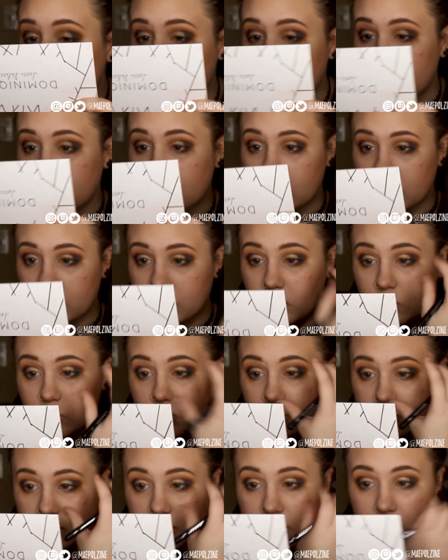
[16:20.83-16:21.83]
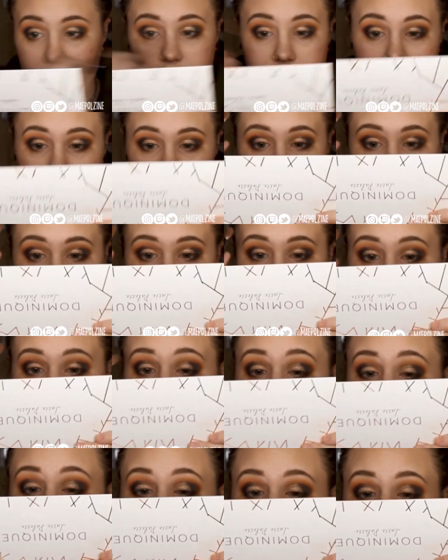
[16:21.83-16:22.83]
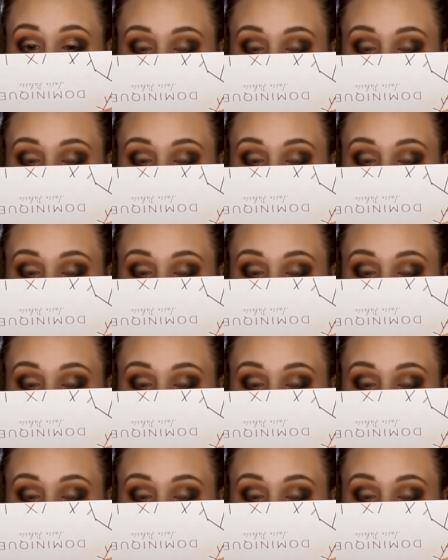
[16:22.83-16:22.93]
like this one's cool tone versus this is warm